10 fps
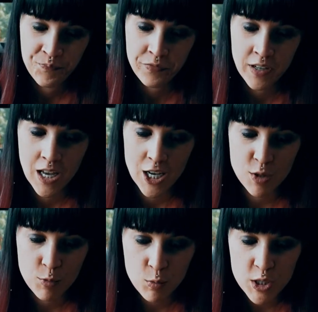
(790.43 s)
In the
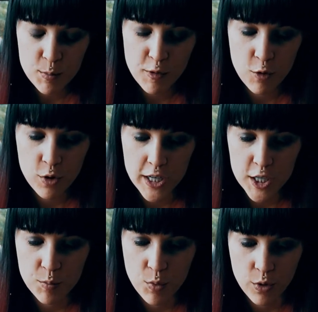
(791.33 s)
moments before he
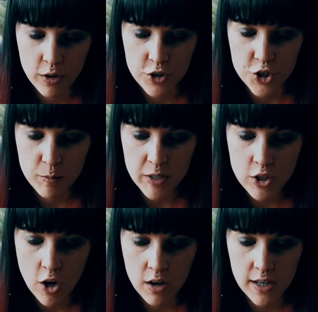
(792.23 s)
is born, Jimmy
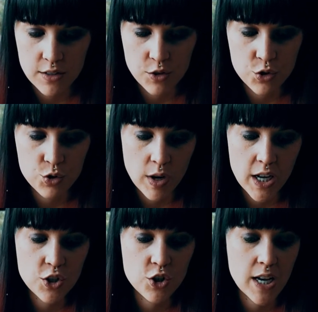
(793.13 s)
Talk has a
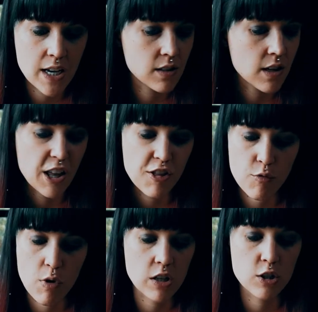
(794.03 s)
strange destiny
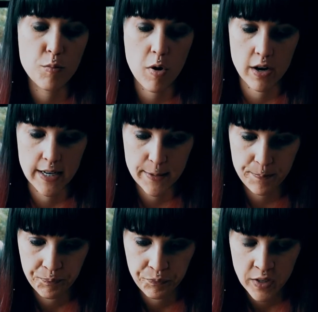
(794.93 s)
thrust upon him.
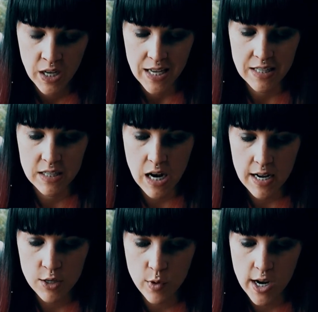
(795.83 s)
His
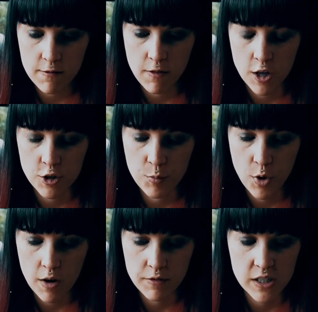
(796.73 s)
dying grandfather
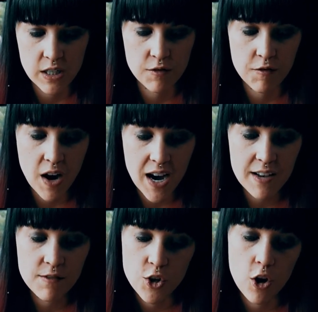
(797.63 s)
prophesies
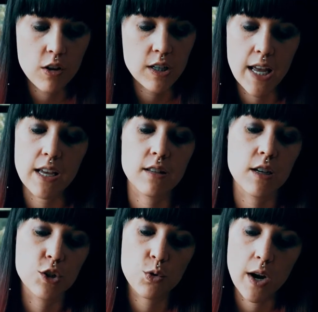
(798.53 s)
5 dark days in
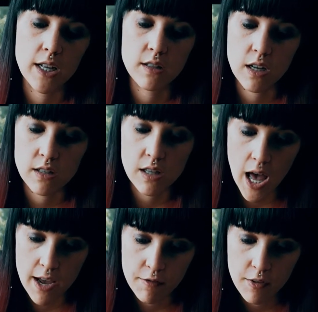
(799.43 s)
his grandson's
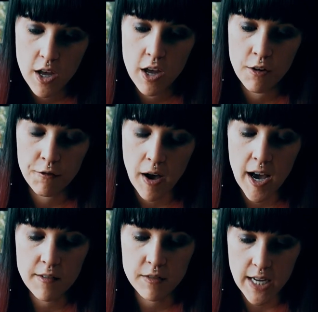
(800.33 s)
life.
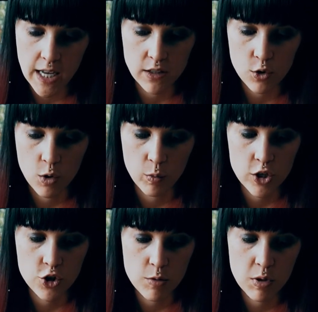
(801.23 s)
5 dates on
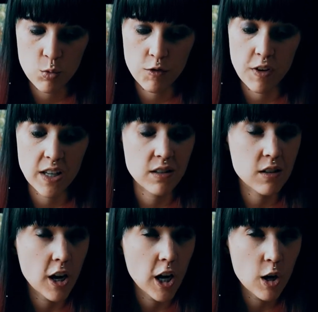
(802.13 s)
which Jimmy will face
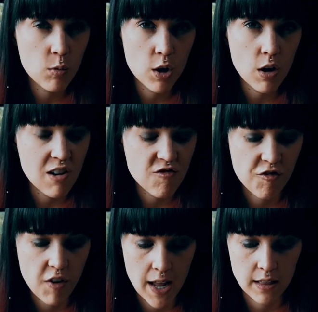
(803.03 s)
terror and
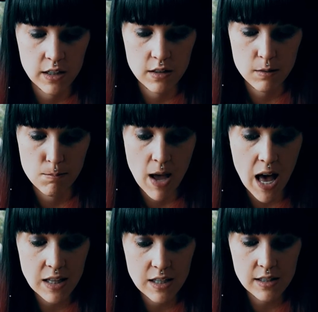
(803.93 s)
violence,
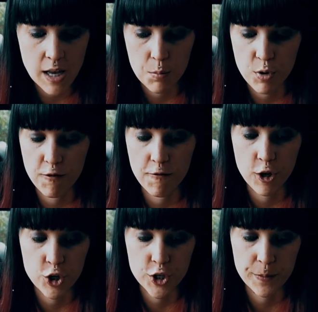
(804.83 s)
malice and
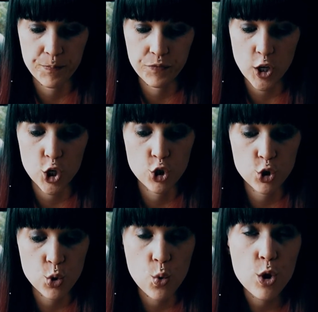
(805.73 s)
perversion. A
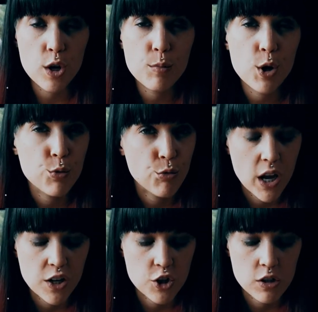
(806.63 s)
storm
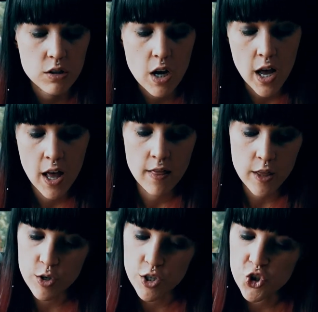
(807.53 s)
rages.
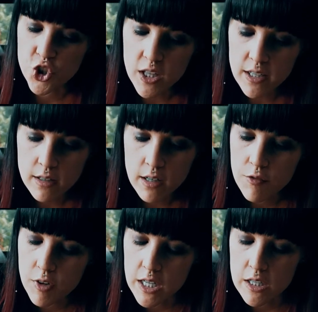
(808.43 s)
There is a chilling
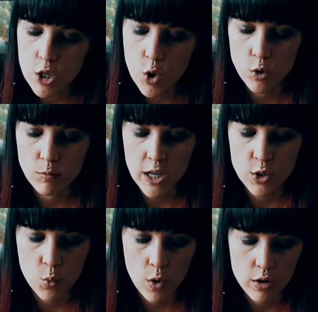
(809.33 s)
significance in the old man's
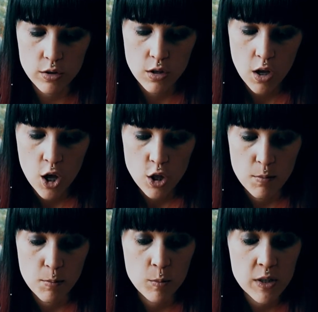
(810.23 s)
words. The
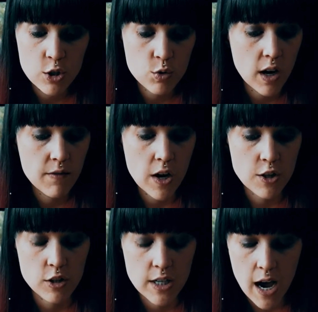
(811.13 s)
moment his
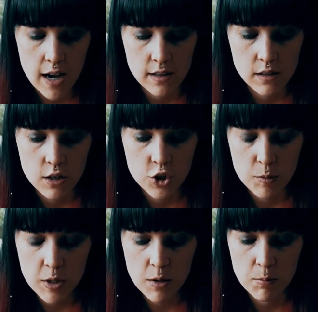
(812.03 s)
grandfather dies,
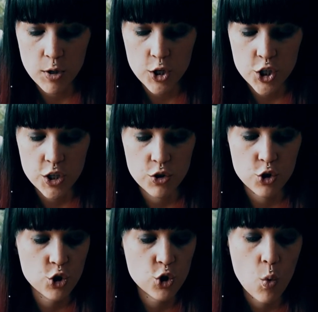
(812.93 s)
Jimmy emerges,
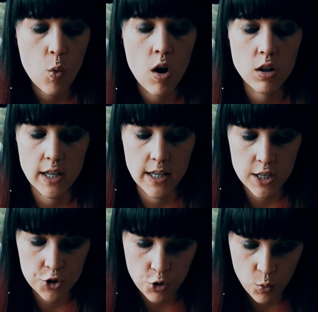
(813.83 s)
squalling
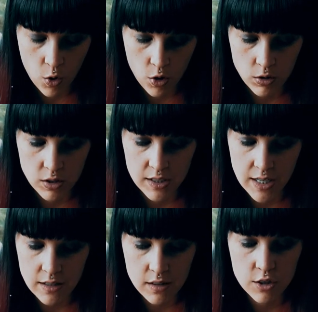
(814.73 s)
into the world,
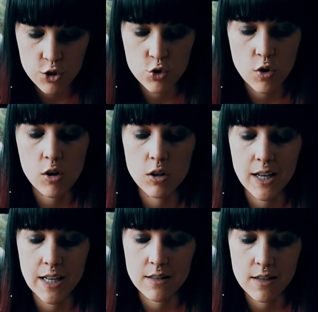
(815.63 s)
destined to struggle
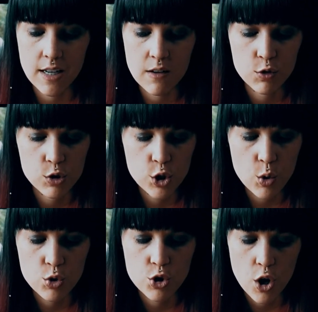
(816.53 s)
against an evil so
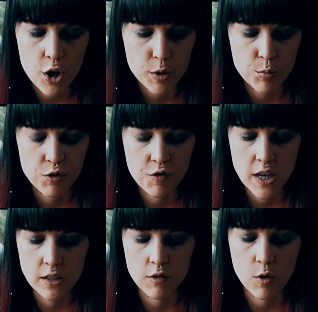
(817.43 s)
dark and
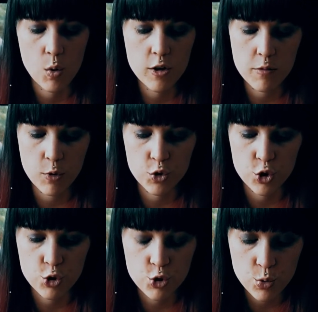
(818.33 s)
pervasive only the most
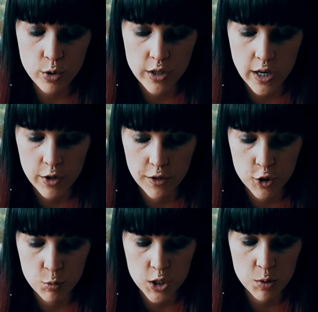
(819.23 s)
extraordinary of
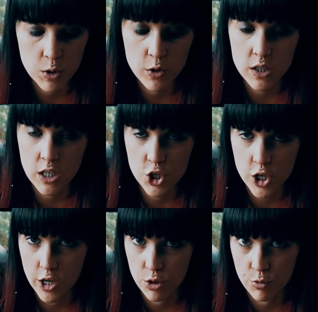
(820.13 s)
human spirits can
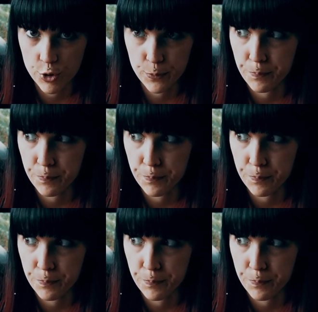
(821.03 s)
shine through.